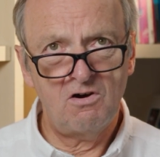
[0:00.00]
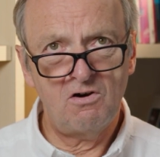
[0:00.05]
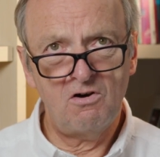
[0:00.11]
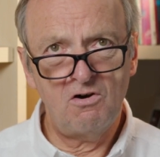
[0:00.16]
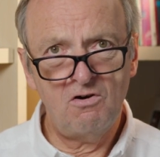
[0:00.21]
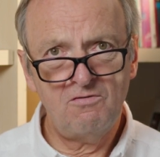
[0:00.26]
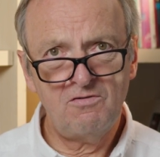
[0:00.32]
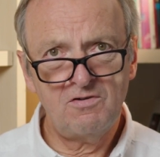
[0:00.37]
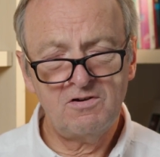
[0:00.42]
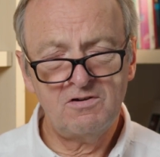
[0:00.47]

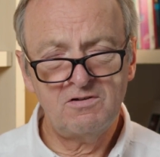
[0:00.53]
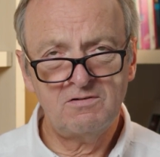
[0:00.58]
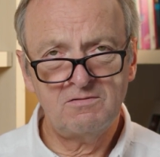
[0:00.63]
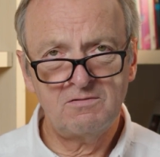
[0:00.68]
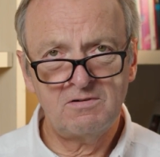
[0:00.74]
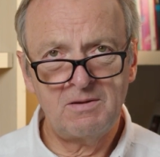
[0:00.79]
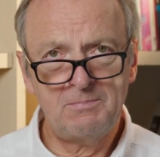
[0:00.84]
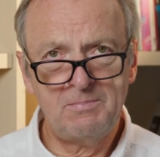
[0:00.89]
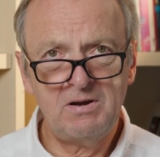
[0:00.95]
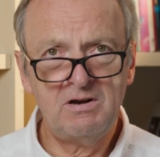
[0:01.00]
over
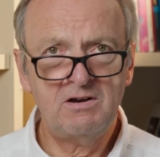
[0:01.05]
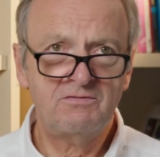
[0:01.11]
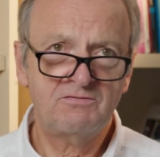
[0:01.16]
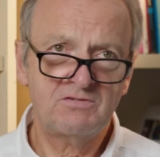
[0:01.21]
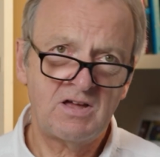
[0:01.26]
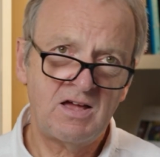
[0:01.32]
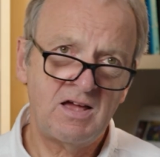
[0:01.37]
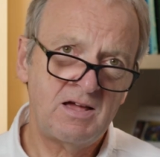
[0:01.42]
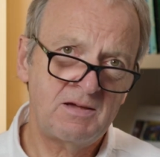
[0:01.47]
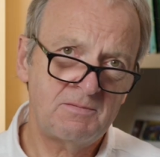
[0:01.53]
a period of
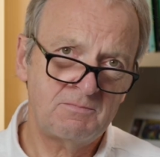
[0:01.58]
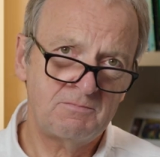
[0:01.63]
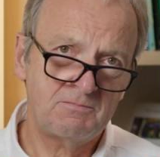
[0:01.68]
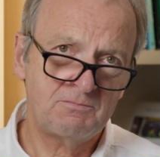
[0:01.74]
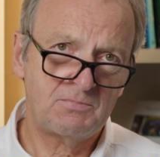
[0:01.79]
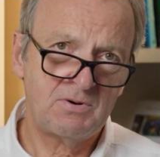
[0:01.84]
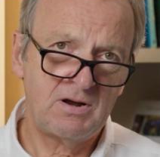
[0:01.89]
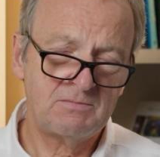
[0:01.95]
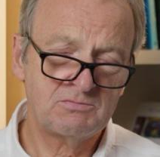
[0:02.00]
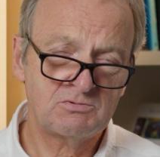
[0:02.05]
time,
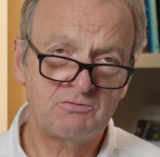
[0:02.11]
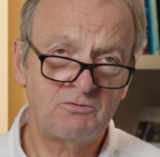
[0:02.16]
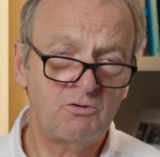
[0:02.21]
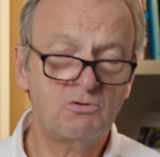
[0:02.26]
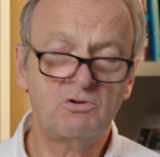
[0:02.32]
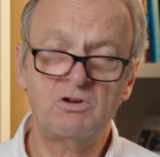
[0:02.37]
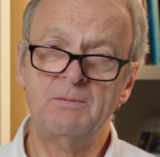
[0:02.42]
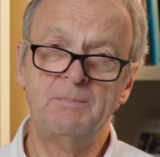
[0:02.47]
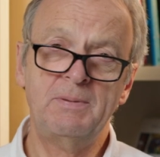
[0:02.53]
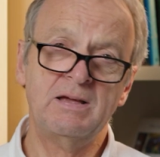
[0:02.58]
perhaps we've all
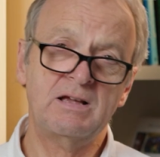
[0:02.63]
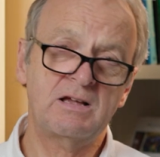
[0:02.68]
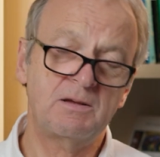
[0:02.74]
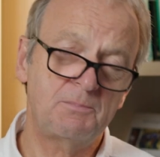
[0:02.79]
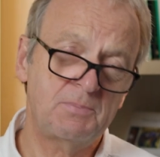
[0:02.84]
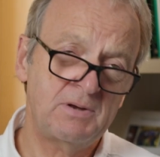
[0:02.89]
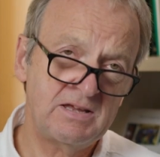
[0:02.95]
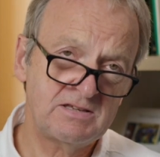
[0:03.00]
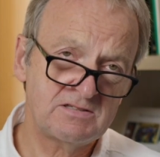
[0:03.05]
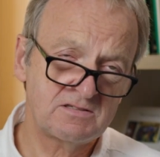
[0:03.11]
got a bit
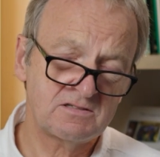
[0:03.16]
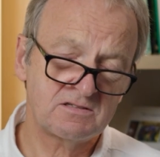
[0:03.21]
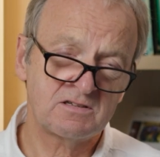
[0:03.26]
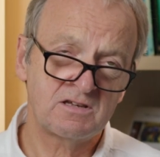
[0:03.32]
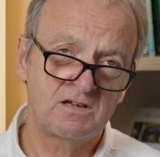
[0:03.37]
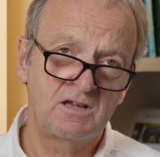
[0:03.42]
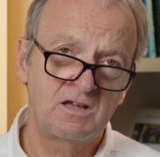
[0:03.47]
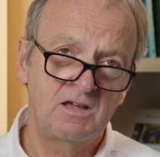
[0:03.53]
complacent.